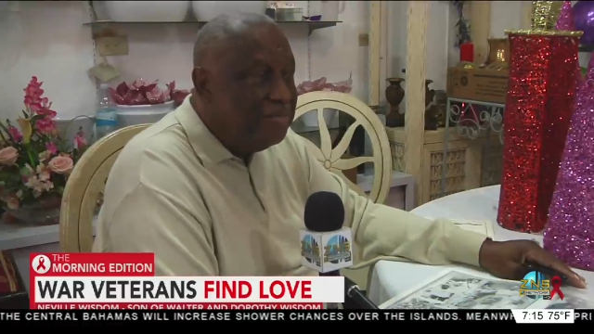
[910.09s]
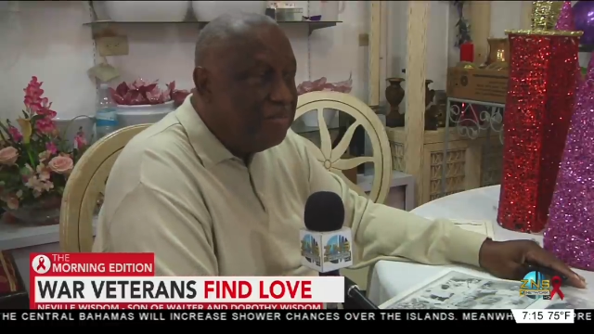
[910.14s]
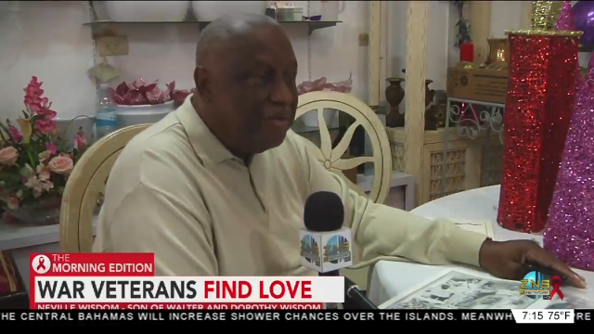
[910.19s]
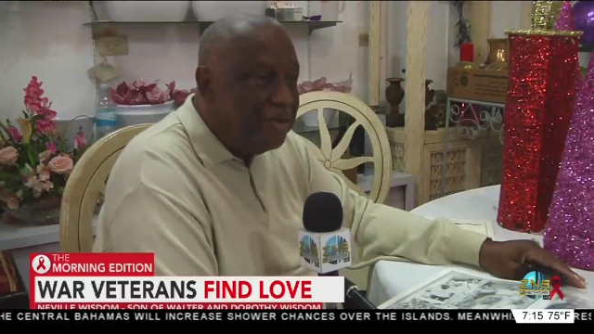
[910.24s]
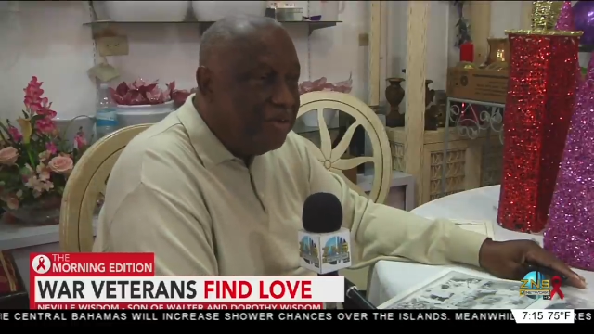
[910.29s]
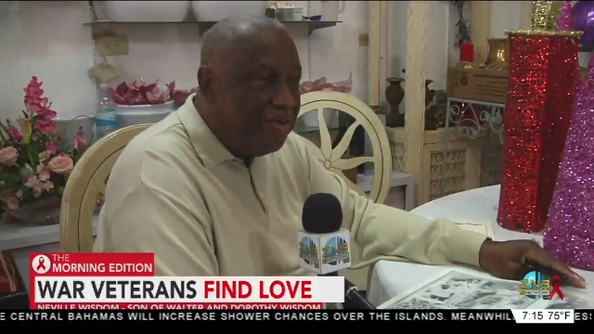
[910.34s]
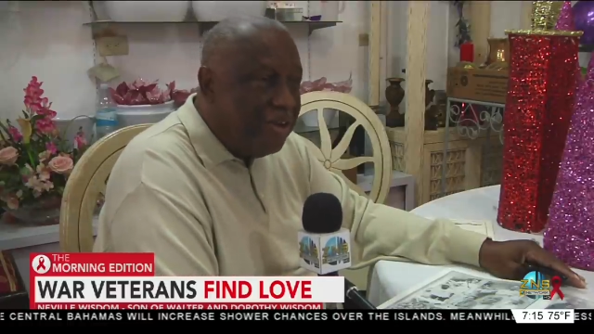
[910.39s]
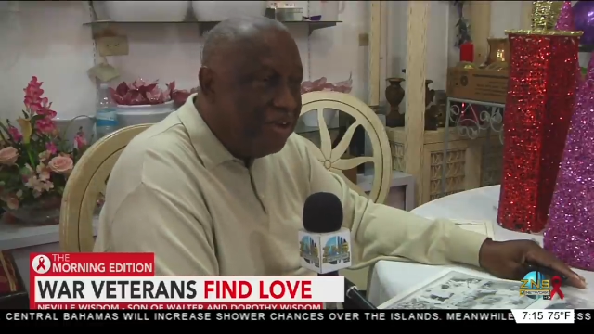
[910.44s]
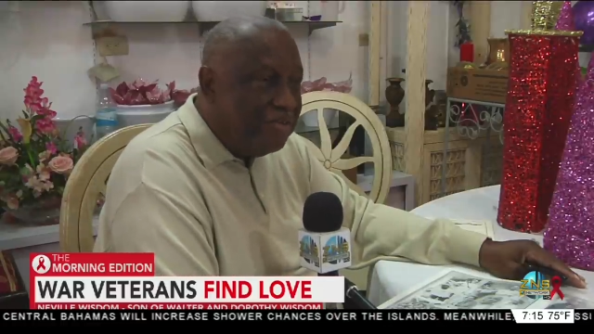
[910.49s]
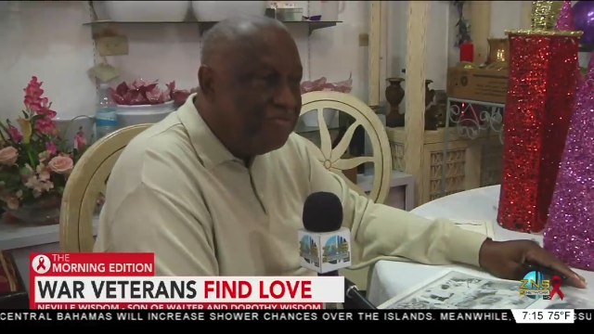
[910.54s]

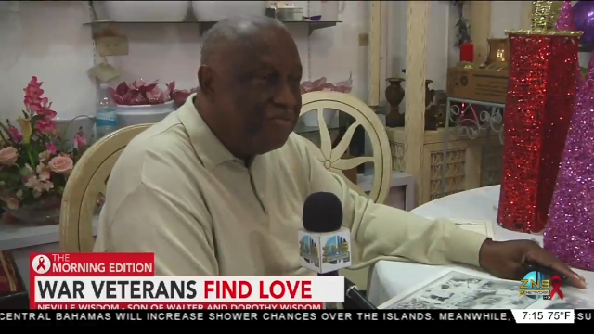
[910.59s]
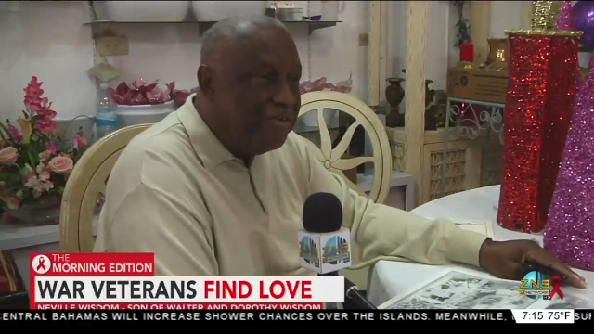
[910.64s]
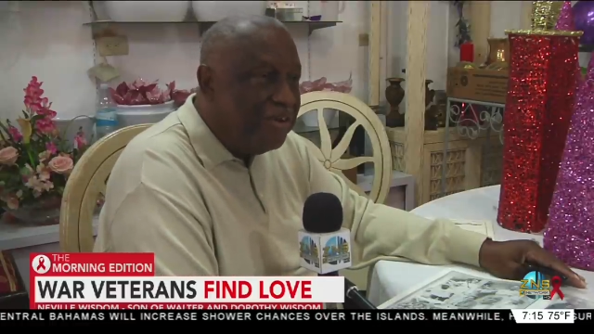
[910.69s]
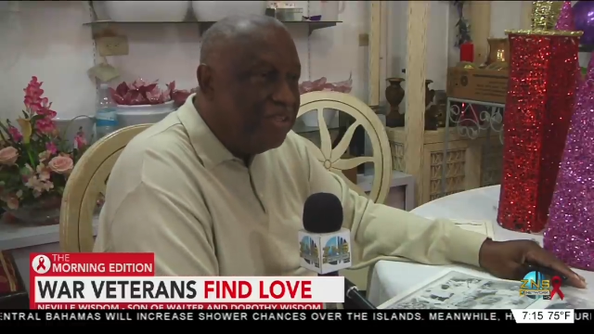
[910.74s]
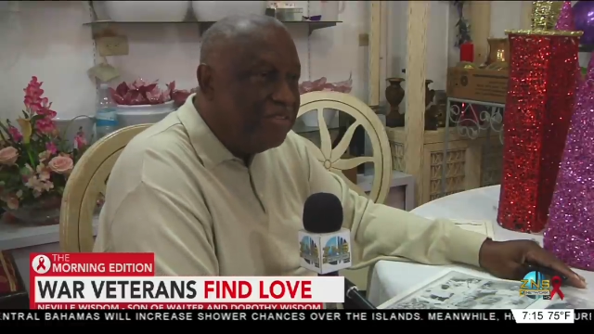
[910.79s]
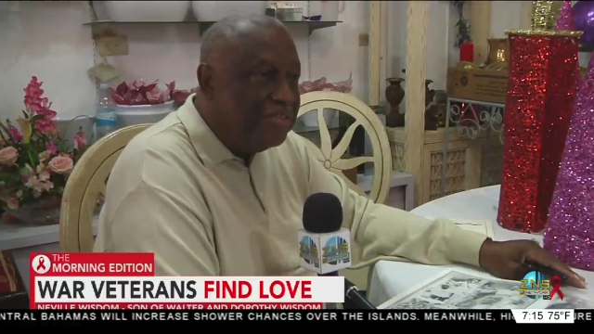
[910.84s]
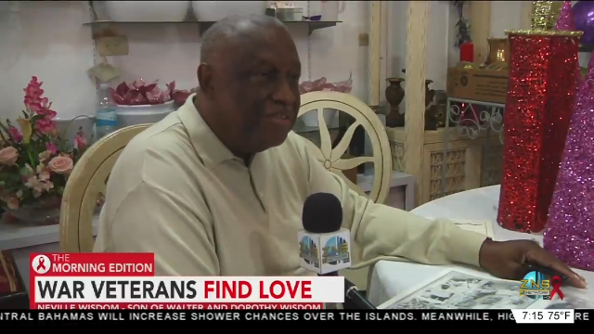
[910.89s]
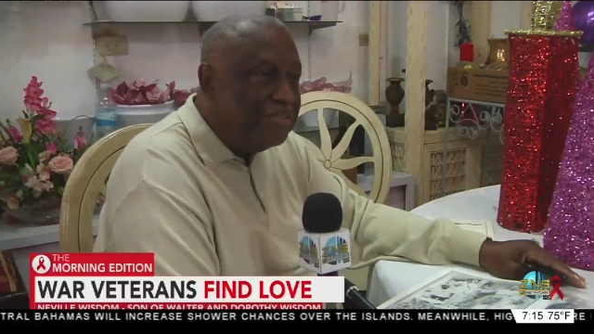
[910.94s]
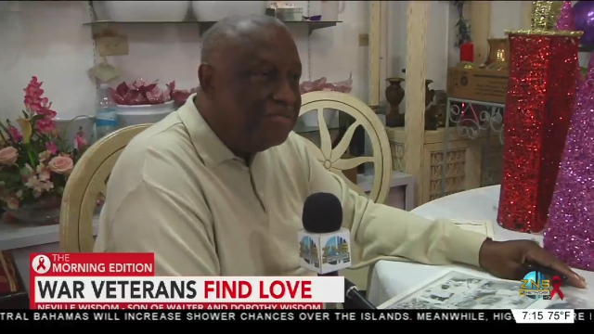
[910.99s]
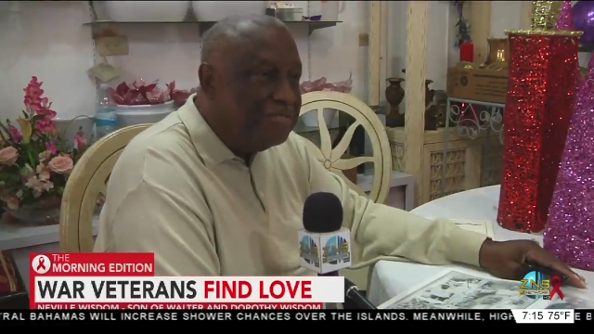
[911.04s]
my
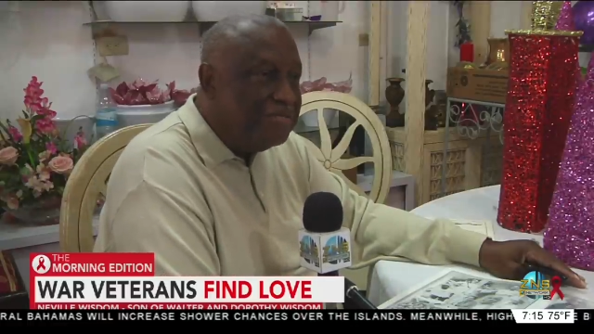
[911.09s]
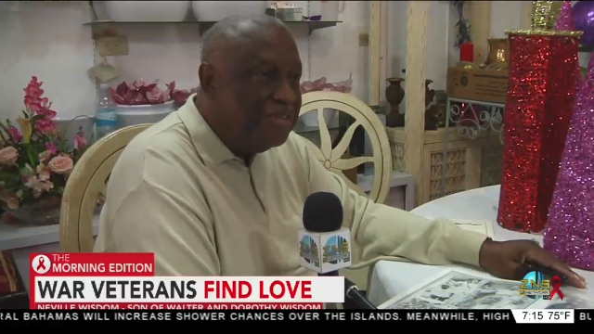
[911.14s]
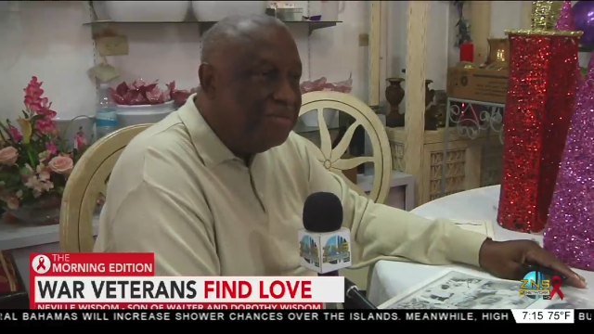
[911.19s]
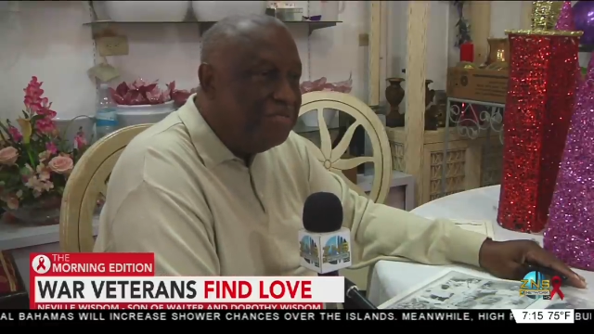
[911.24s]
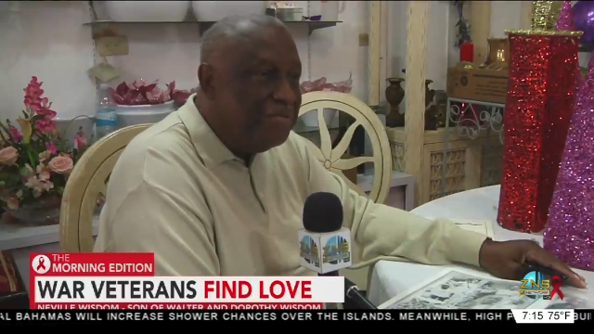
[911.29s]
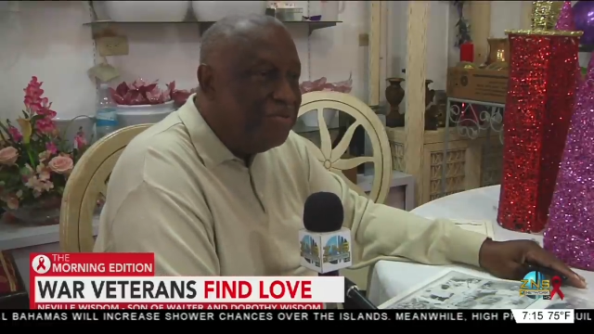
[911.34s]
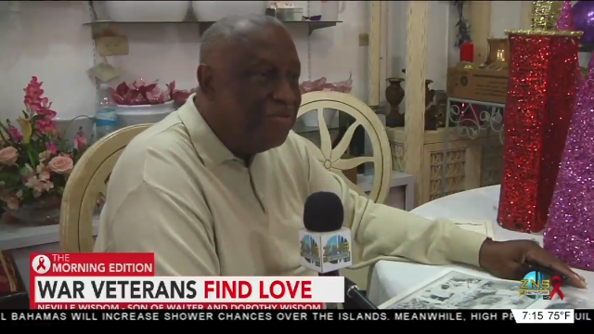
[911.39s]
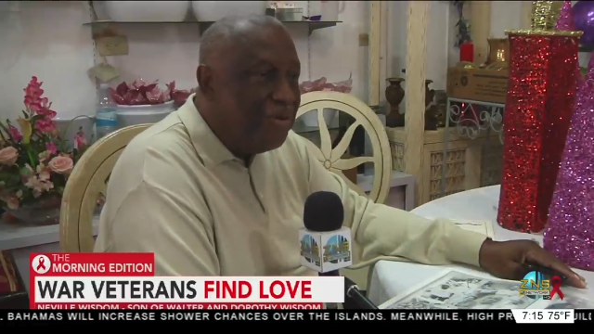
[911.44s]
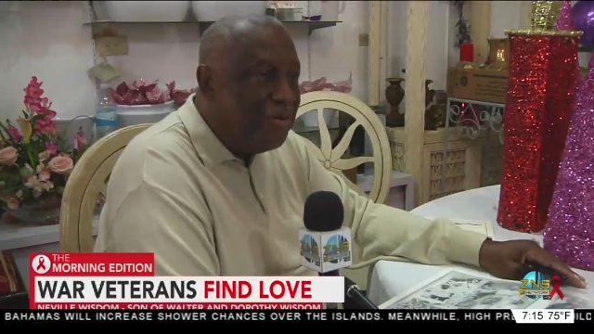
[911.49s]
grandfather, A.P.